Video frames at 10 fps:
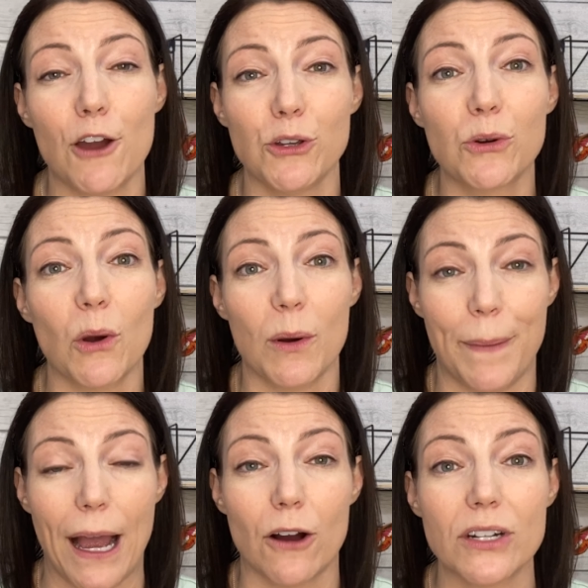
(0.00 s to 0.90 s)
you go
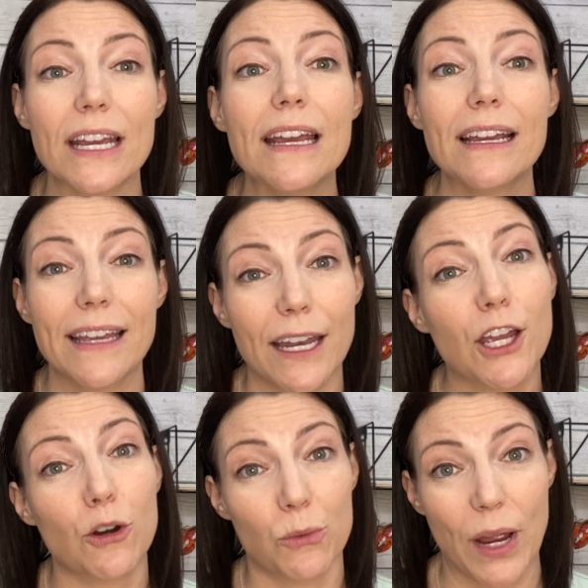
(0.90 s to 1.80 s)
about
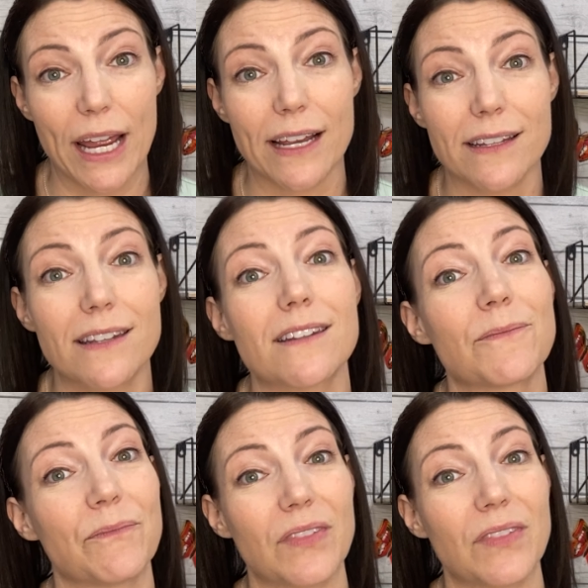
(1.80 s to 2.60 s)
getting a raise.